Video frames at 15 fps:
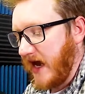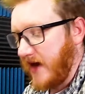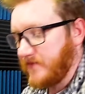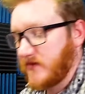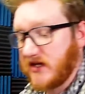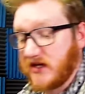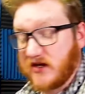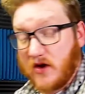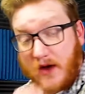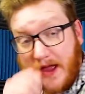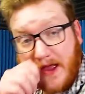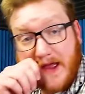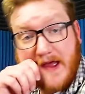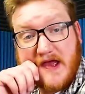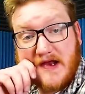I'm gonna go
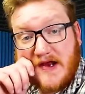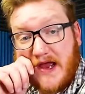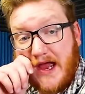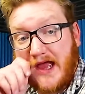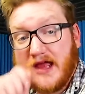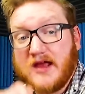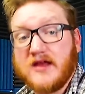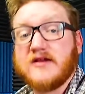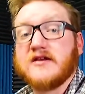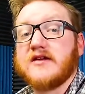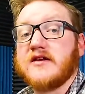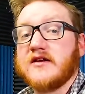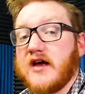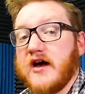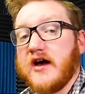ahead and
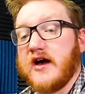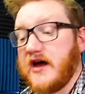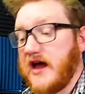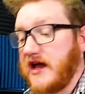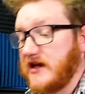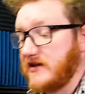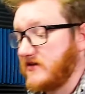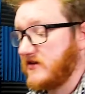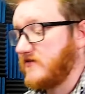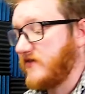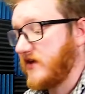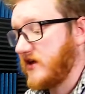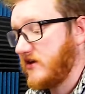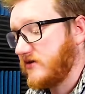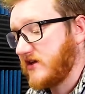edit this
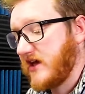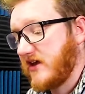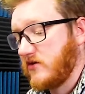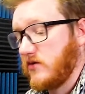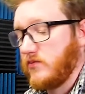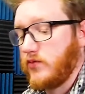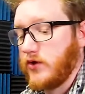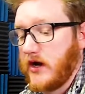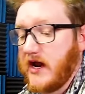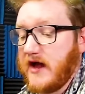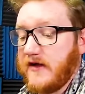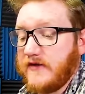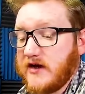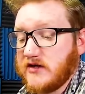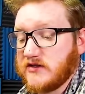video together and put it
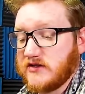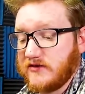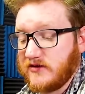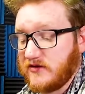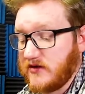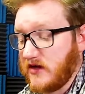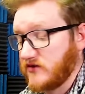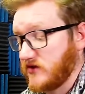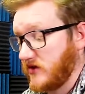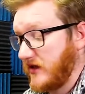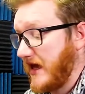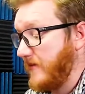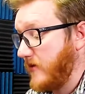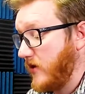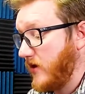out there so that there's a
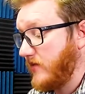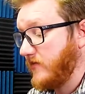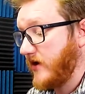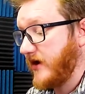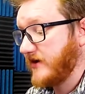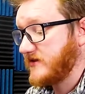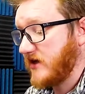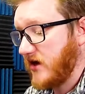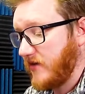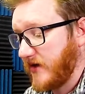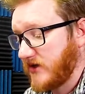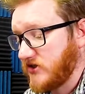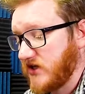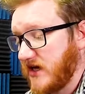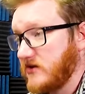Labo unboxing on
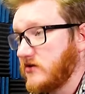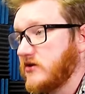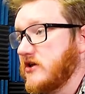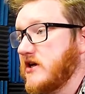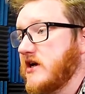my channel,